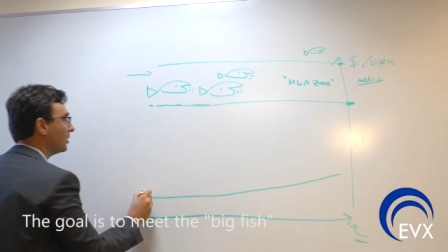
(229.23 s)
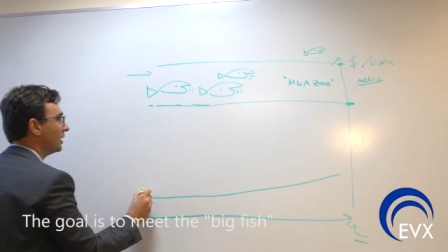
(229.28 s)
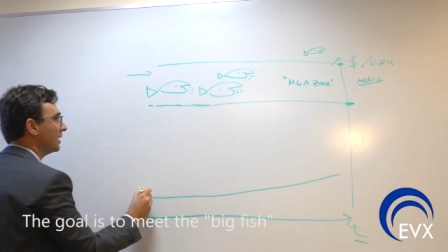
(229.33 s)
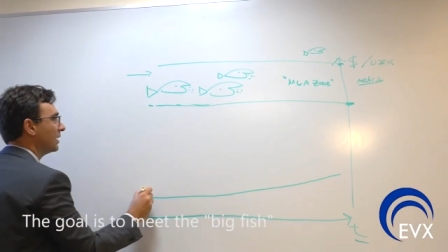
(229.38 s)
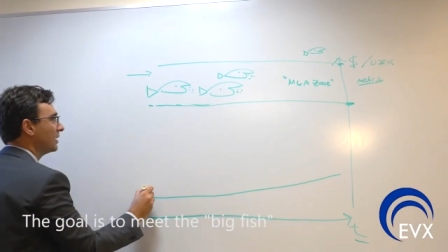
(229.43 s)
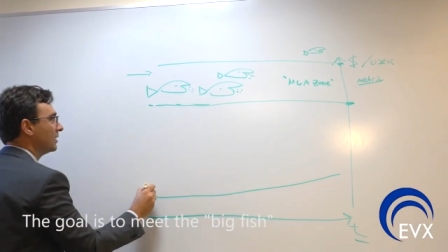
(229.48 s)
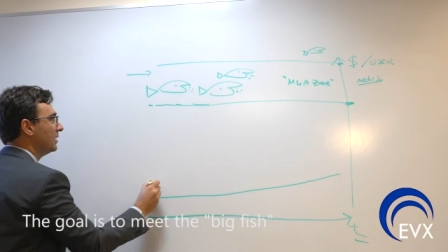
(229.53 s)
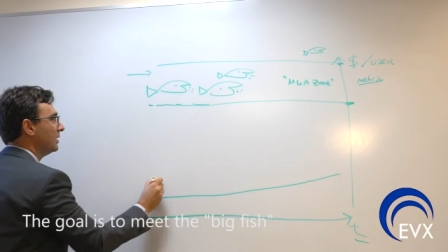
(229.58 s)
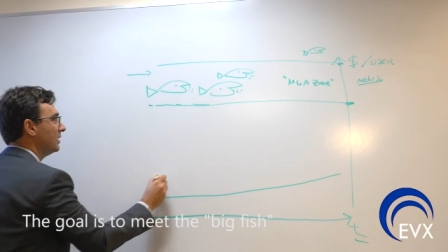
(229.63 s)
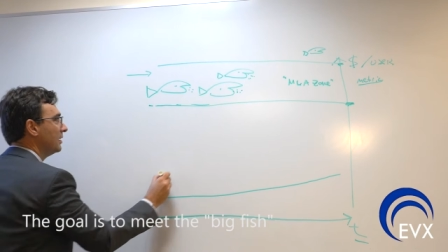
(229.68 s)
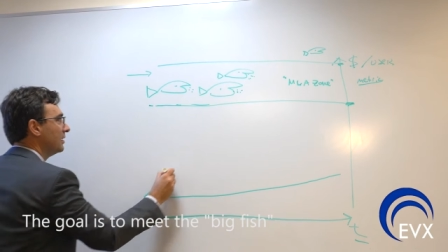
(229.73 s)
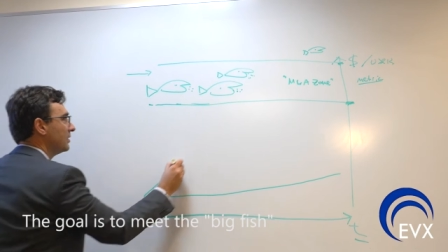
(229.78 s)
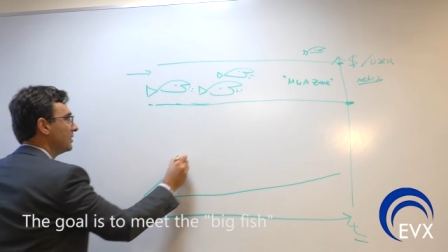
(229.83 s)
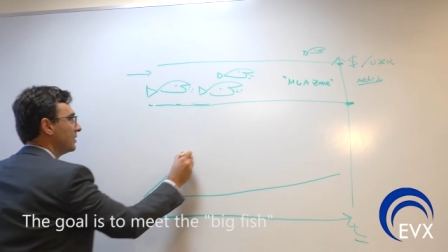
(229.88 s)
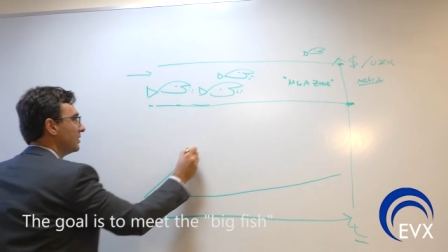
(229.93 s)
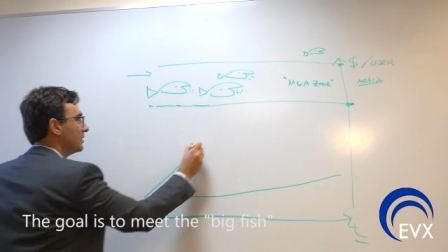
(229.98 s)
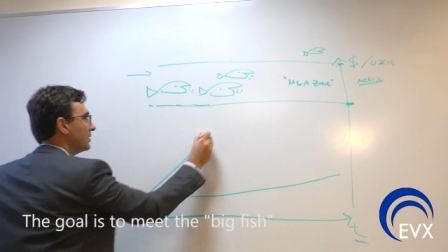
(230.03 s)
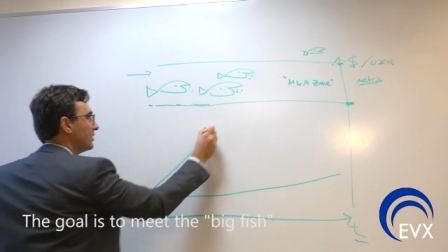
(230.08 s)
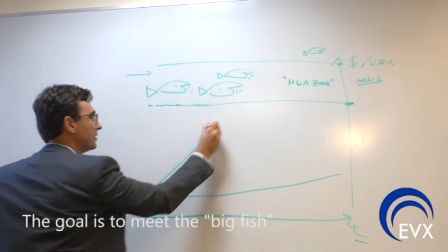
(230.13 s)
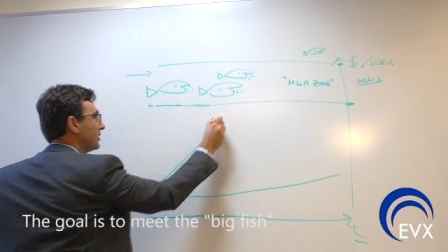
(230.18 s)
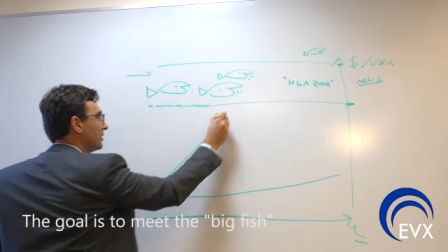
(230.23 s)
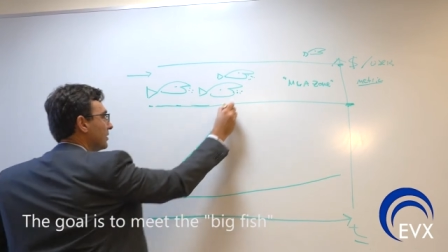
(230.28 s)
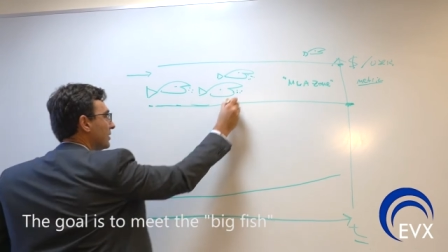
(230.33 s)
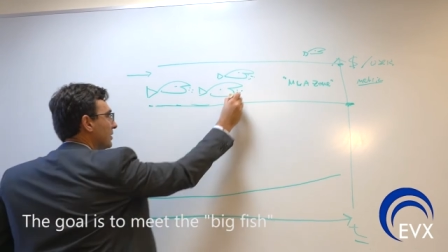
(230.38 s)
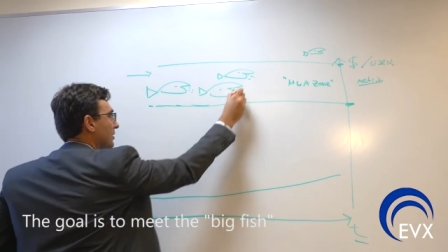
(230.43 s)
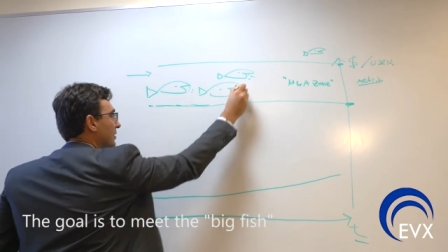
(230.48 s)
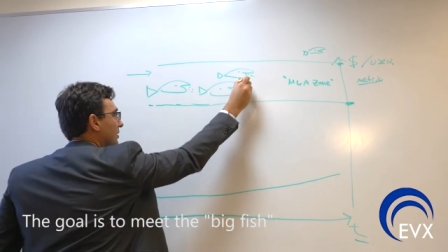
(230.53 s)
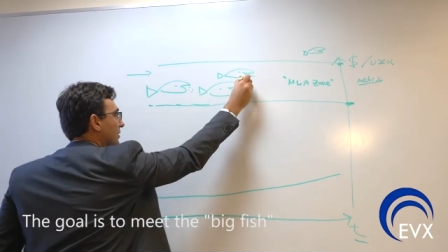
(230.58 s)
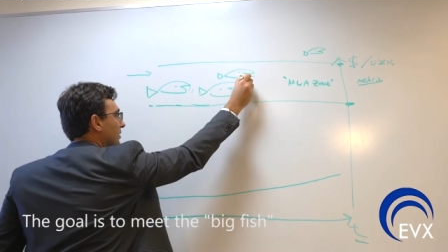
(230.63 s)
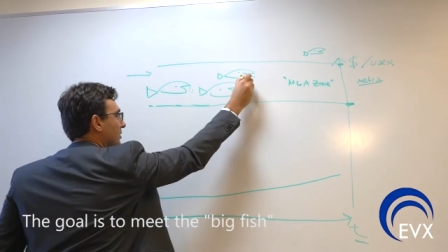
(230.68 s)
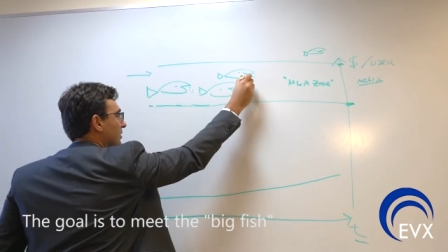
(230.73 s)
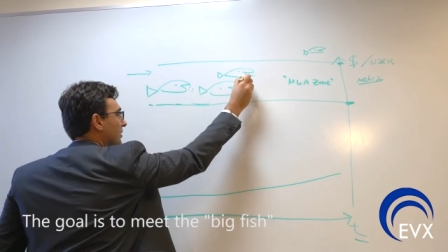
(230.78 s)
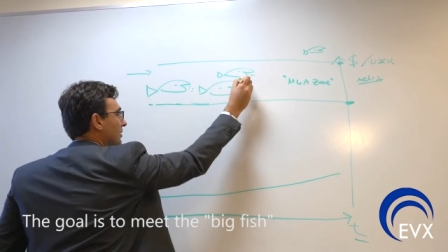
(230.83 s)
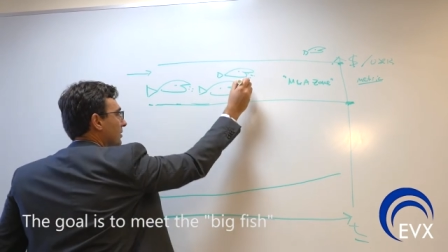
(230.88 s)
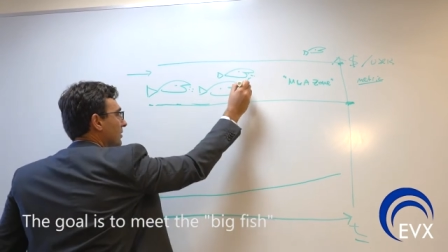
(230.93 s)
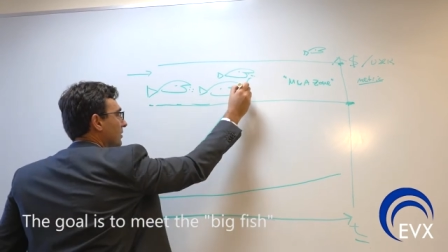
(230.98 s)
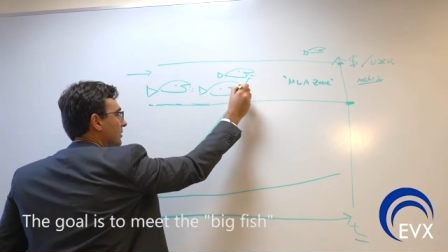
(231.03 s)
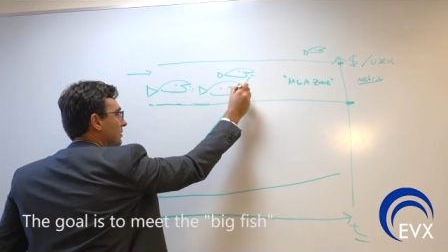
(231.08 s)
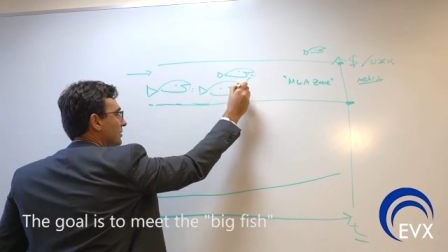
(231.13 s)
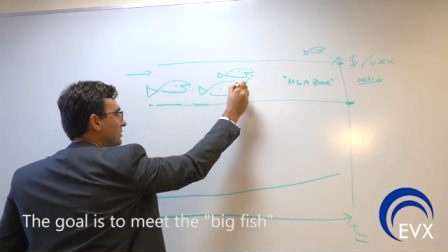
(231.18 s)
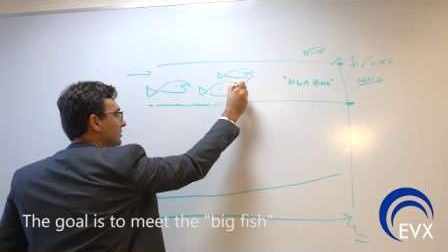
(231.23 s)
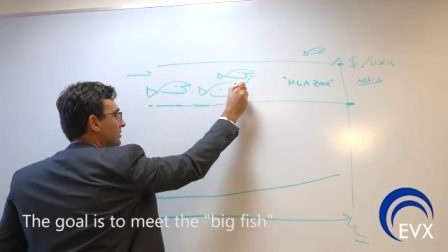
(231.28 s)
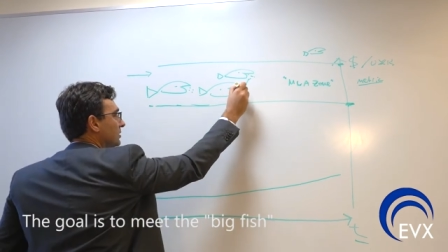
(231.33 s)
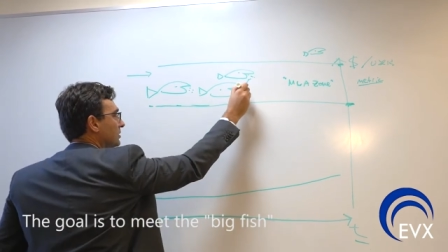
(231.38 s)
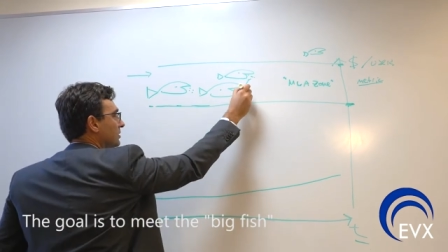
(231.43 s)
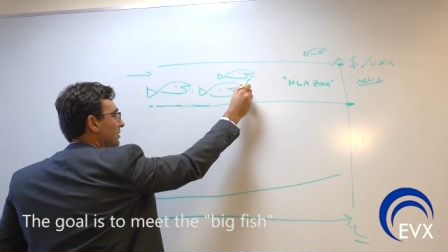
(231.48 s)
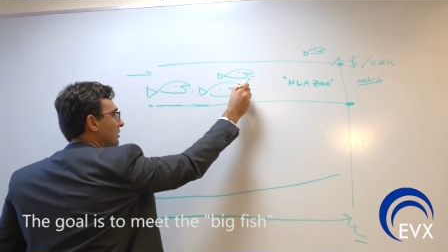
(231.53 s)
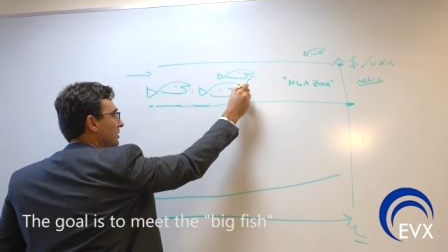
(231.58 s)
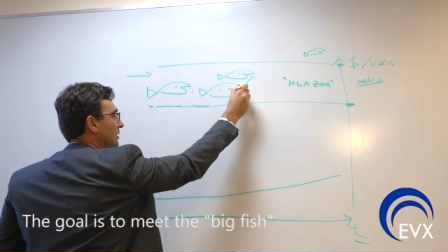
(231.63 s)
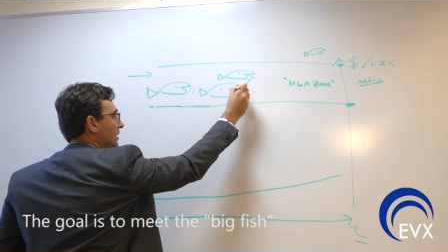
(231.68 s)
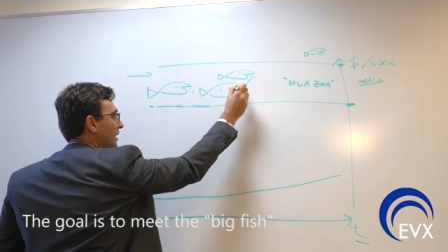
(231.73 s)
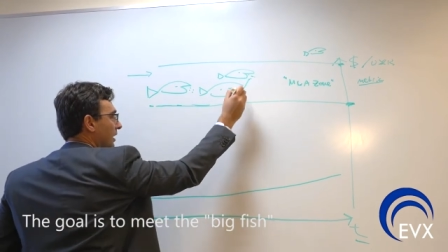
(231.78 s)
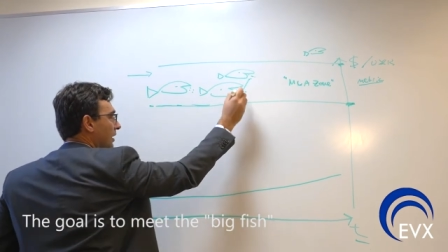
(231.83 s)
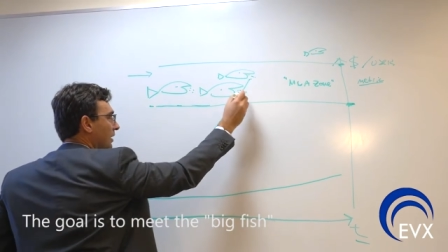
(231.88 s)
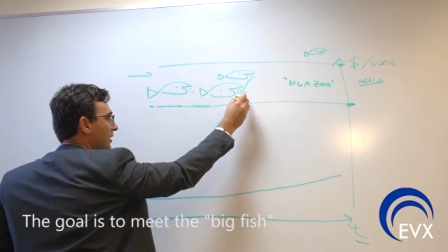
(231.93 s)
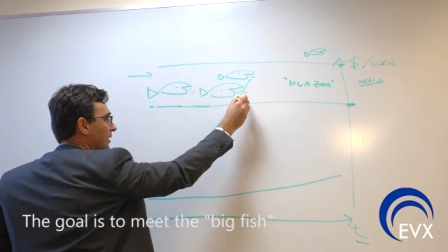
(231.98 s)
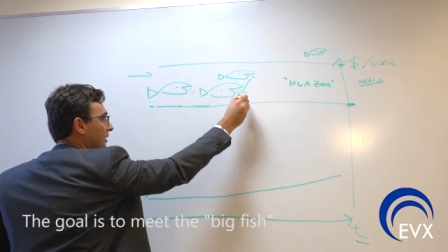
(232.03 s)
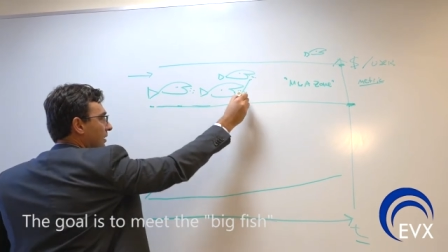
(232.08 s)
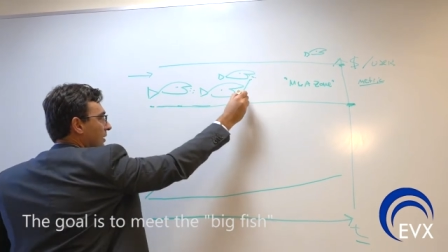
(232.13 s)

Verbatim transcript: like this, so that